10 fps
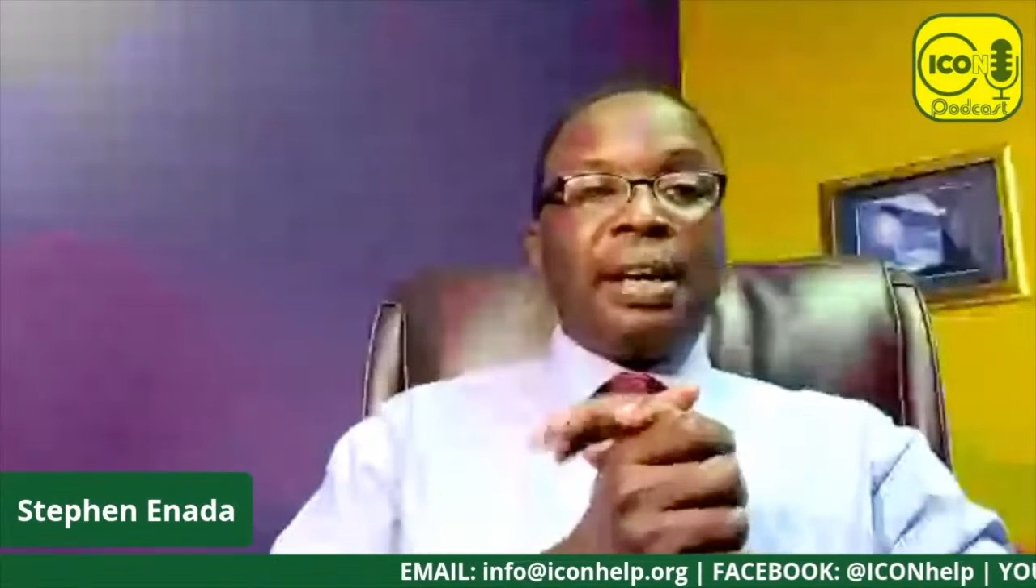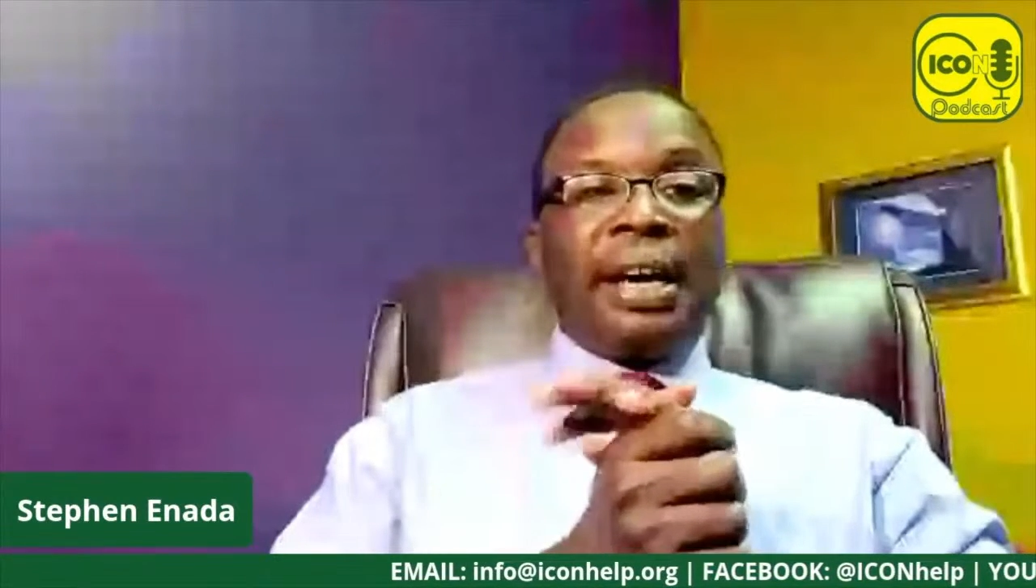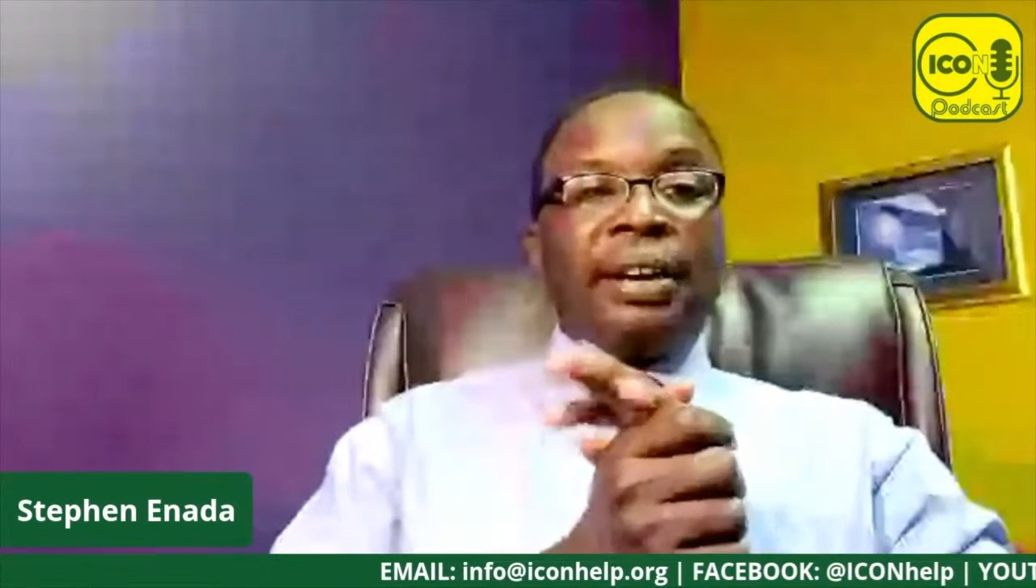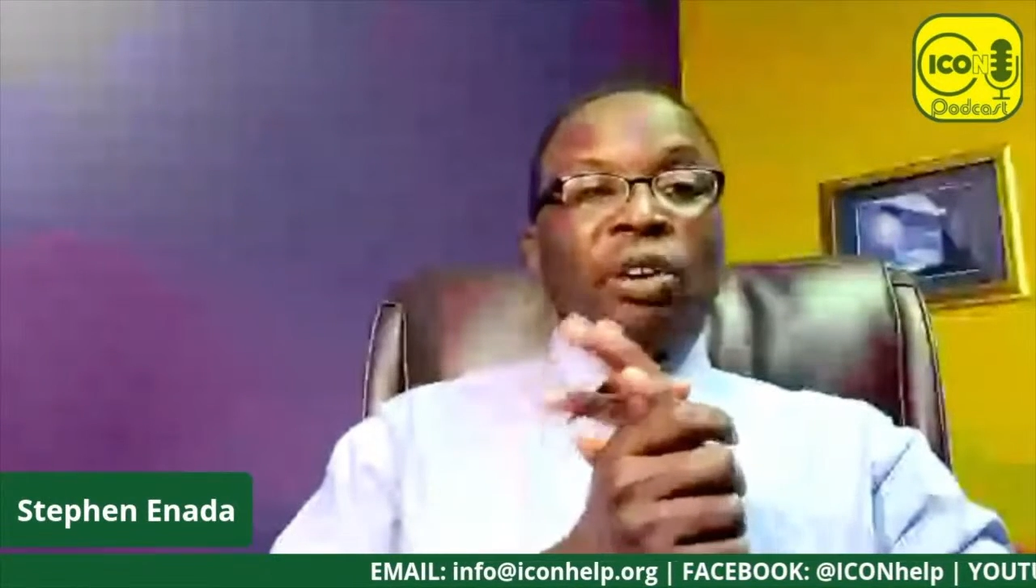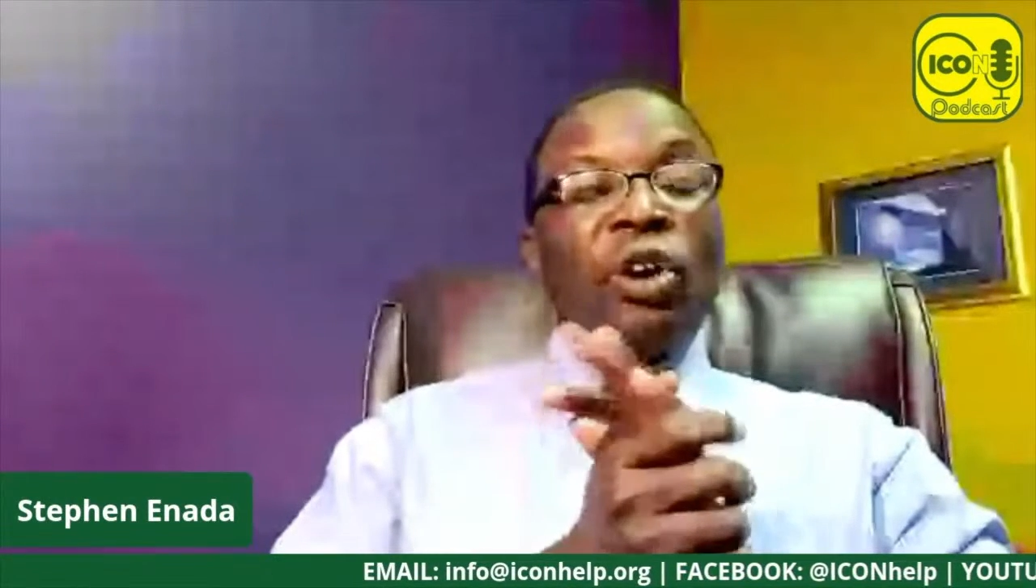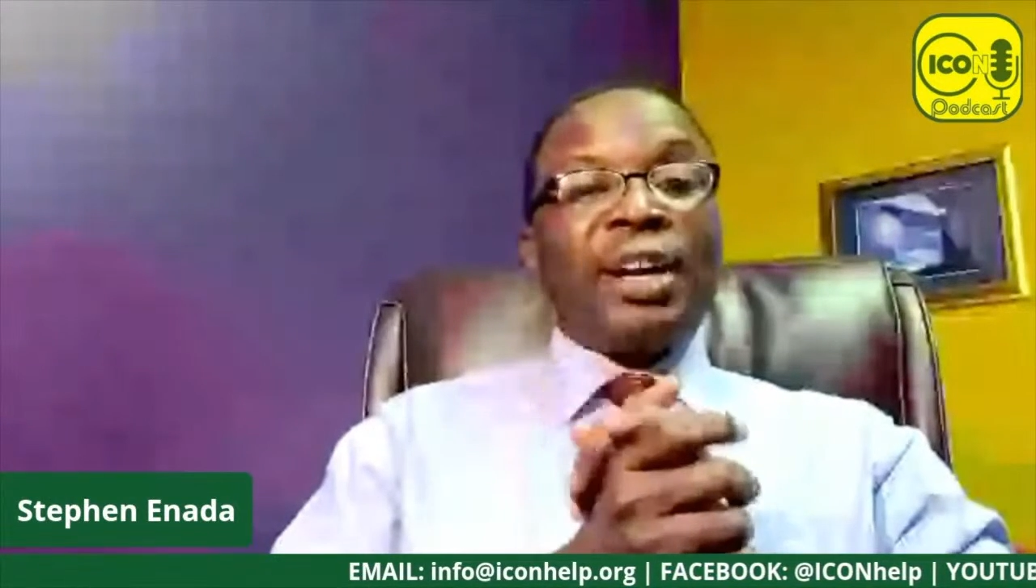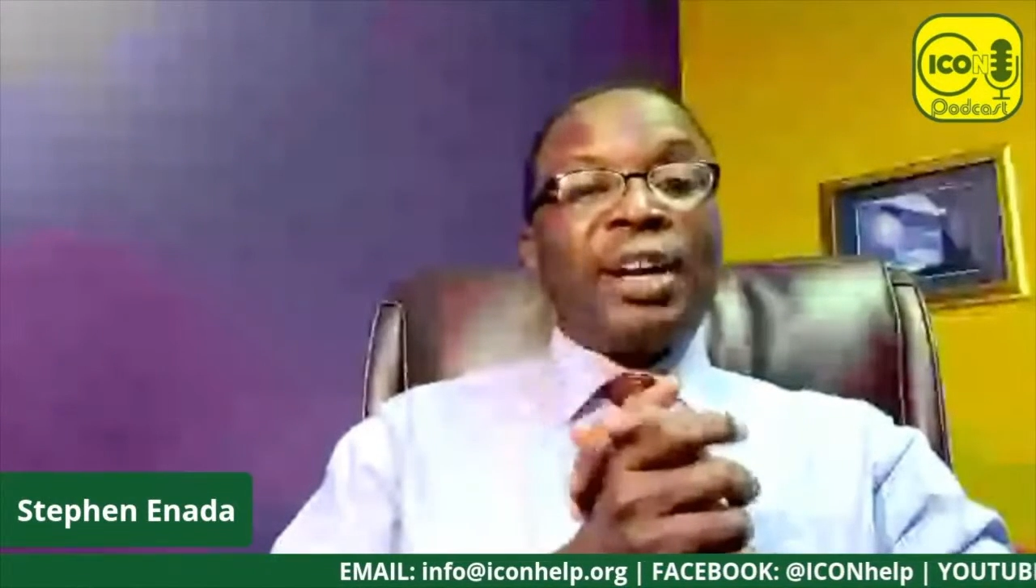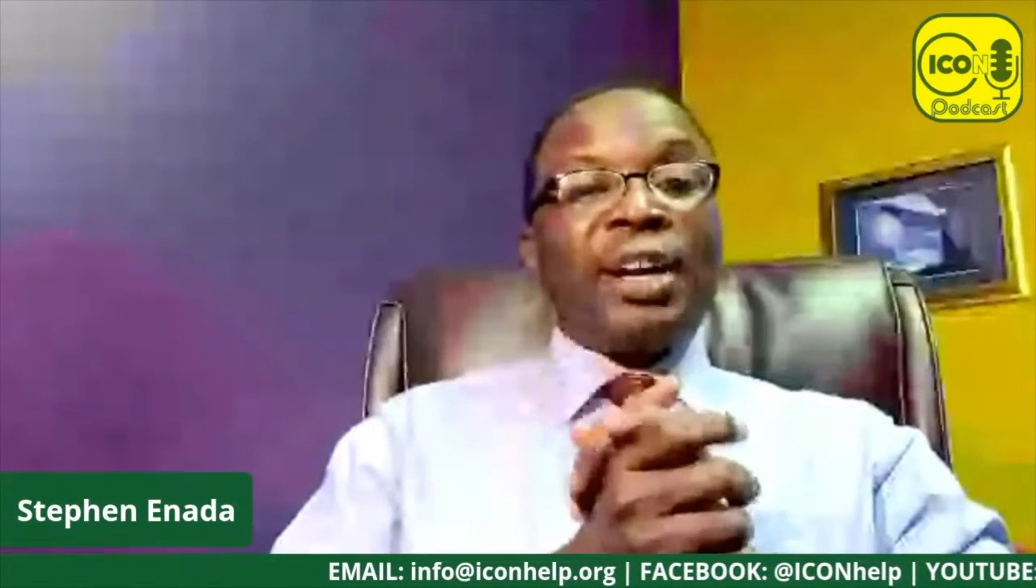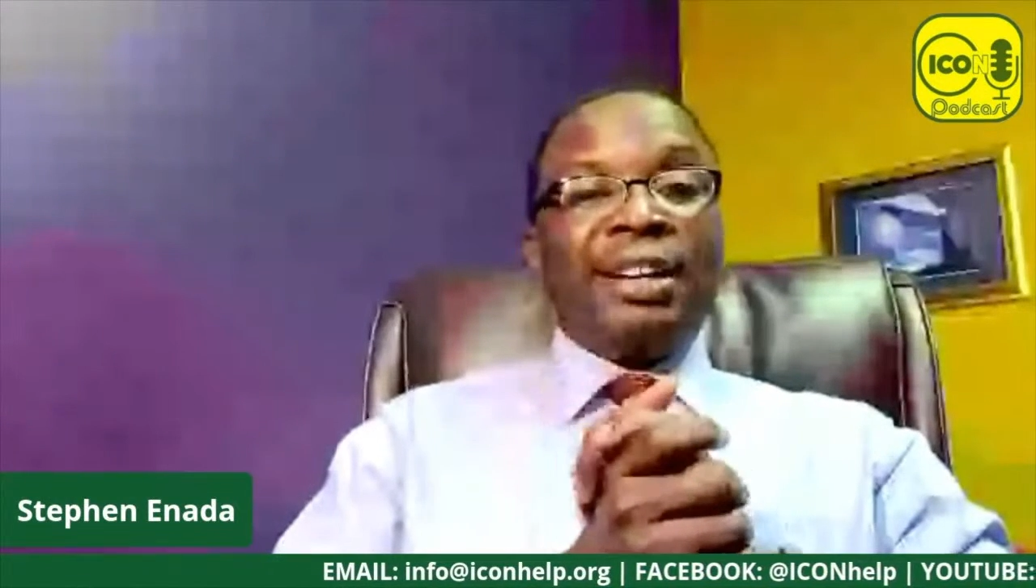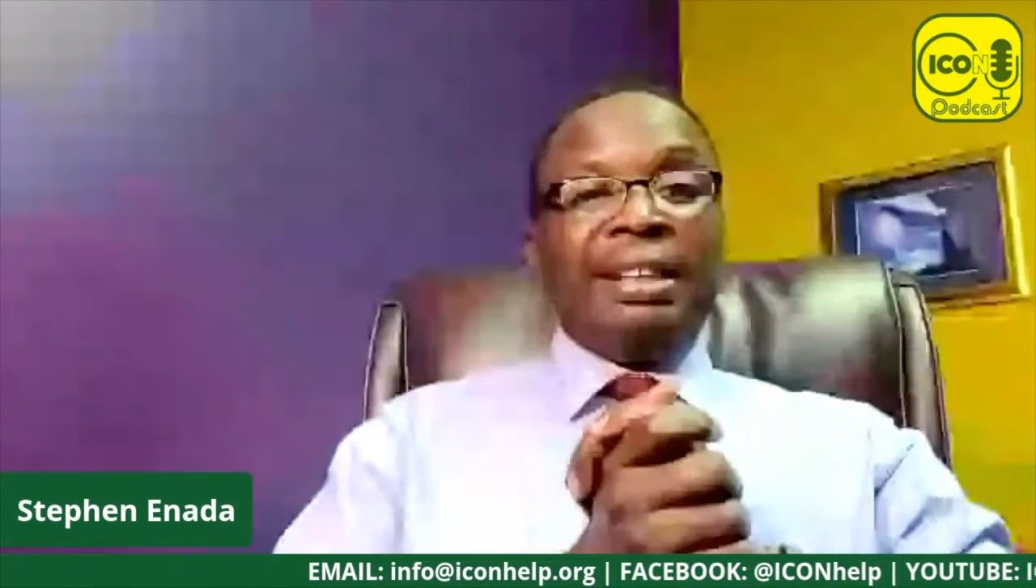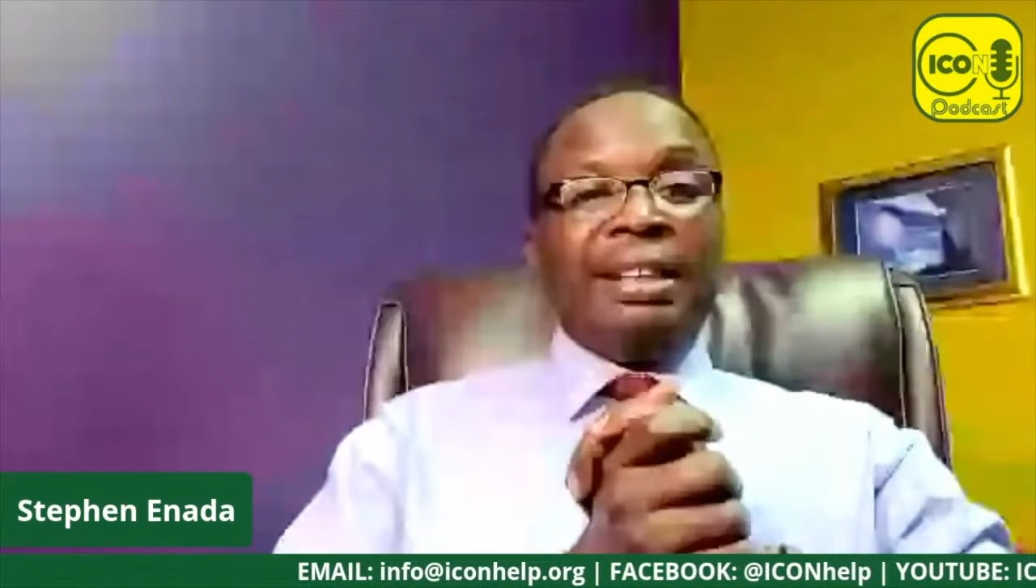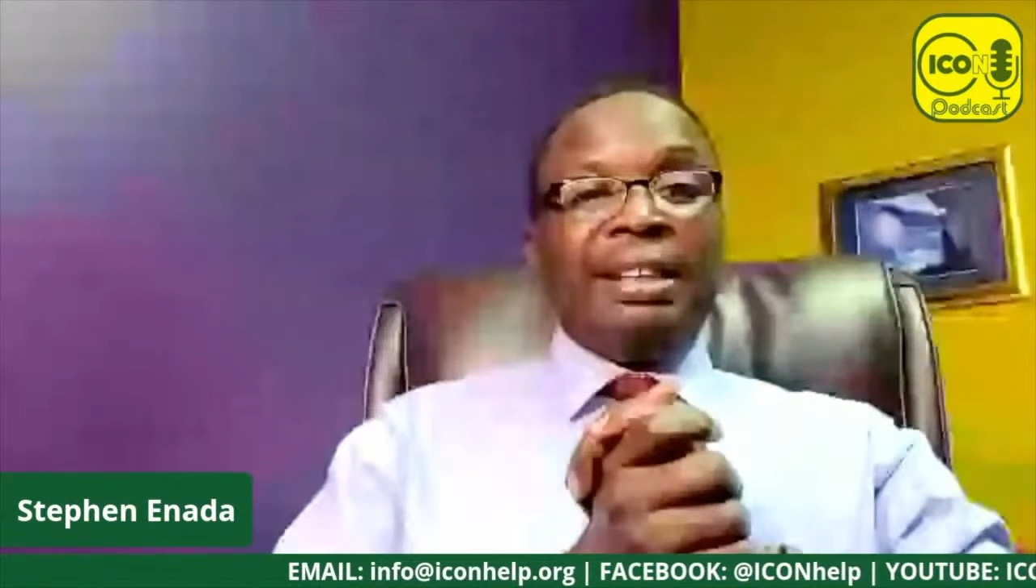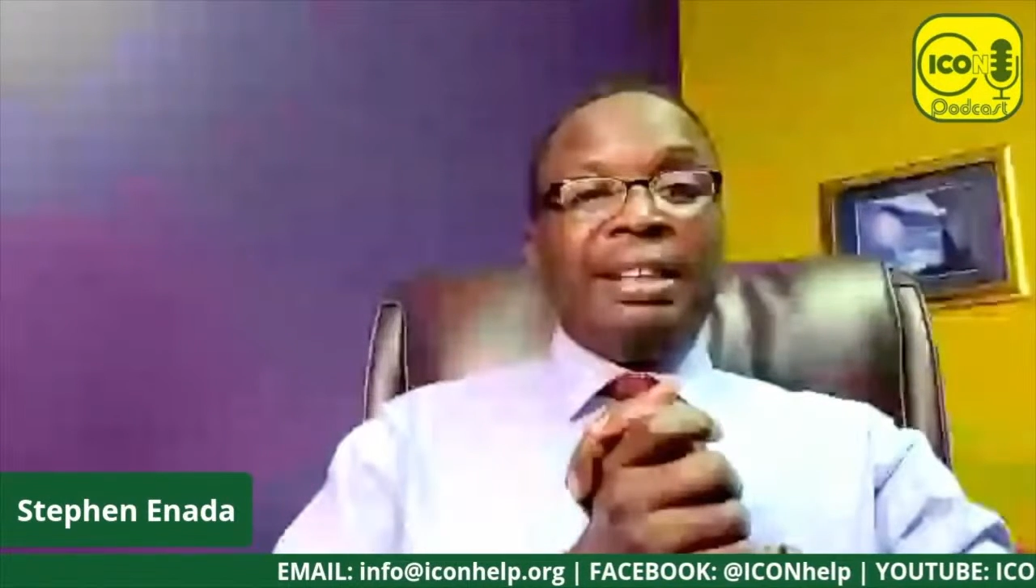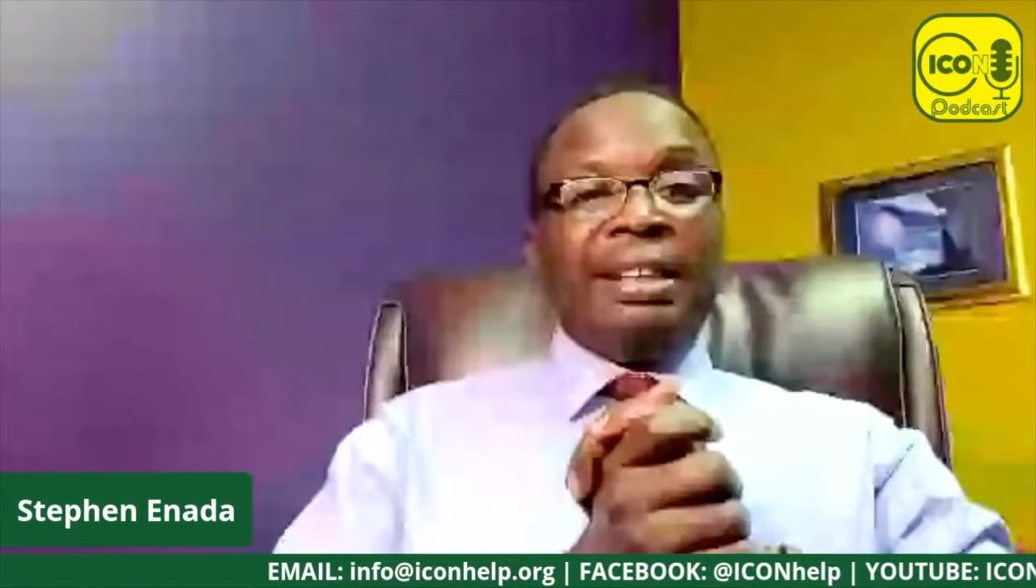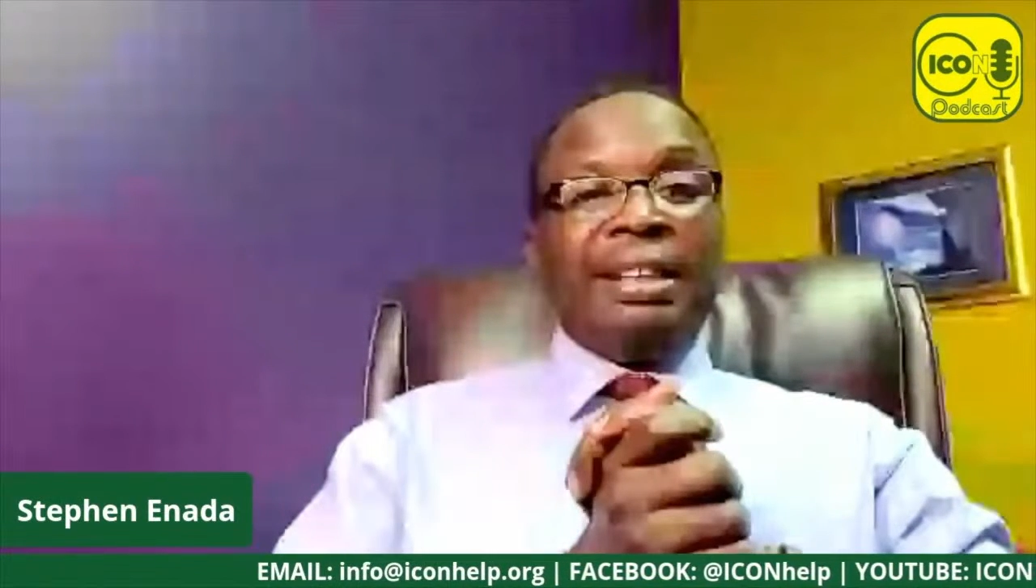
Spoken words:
And currently,